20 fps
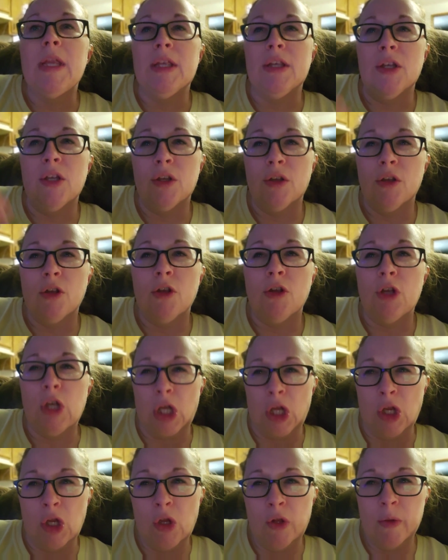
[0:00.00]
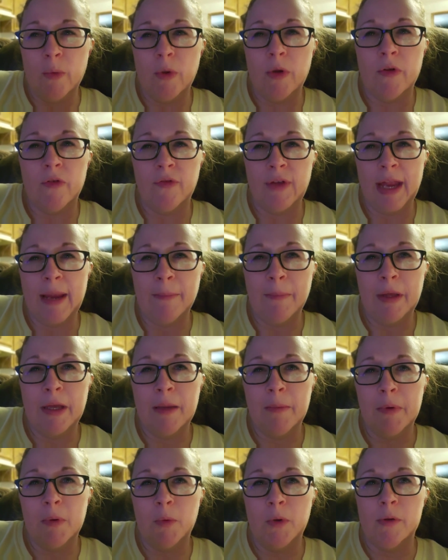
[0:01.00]
knew that we were family,
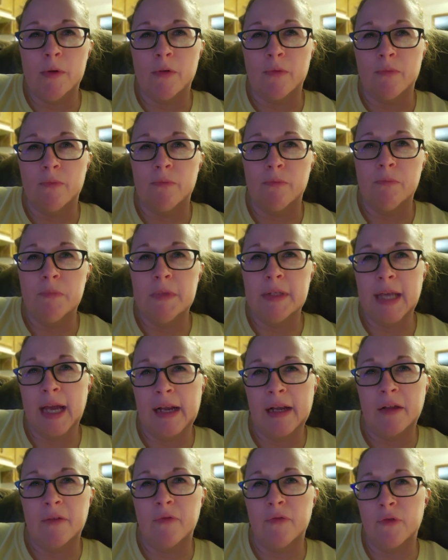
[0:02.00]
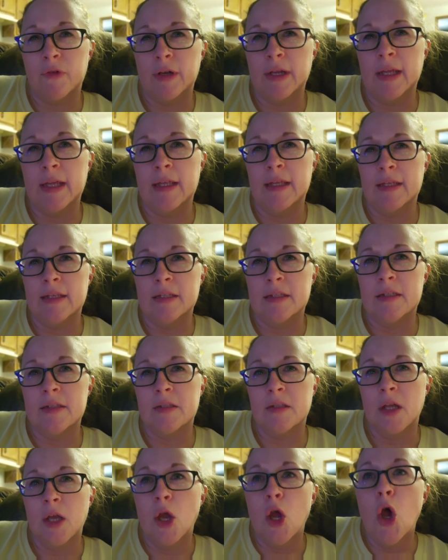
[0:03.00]
but we were kind of
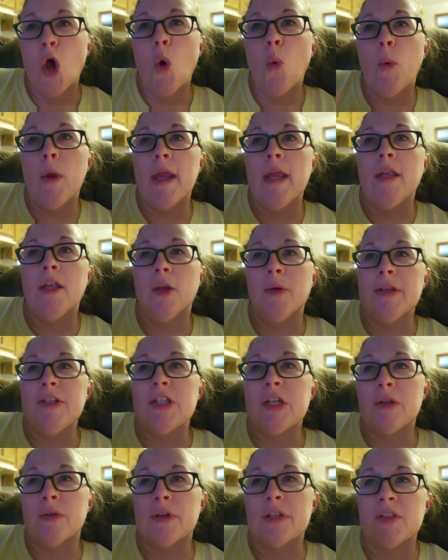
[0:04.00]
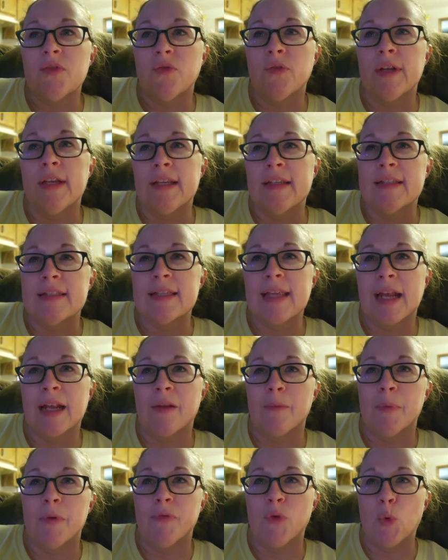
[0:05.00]
friends. We knew each other as friends kind
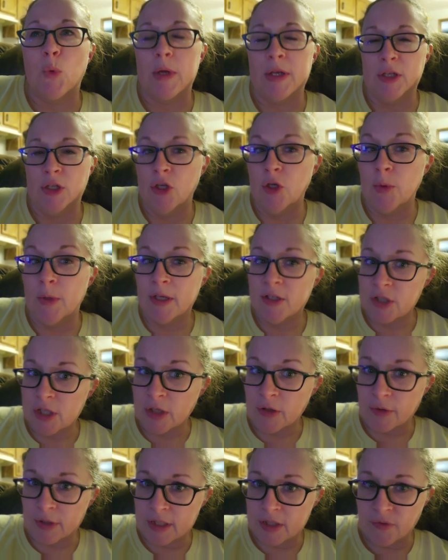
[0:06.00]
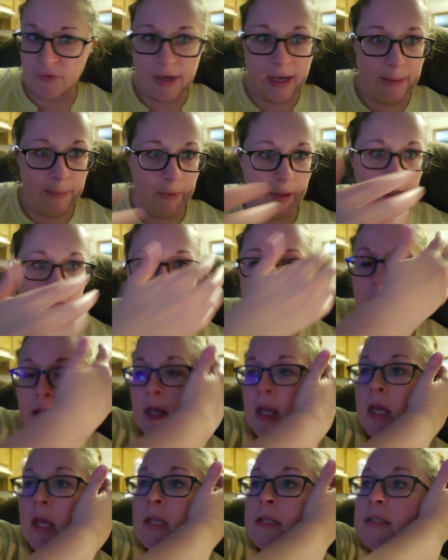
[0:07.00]
of before we knew each other as family.
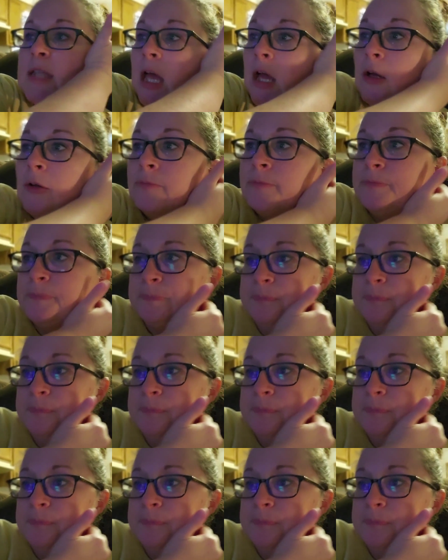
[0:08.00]
So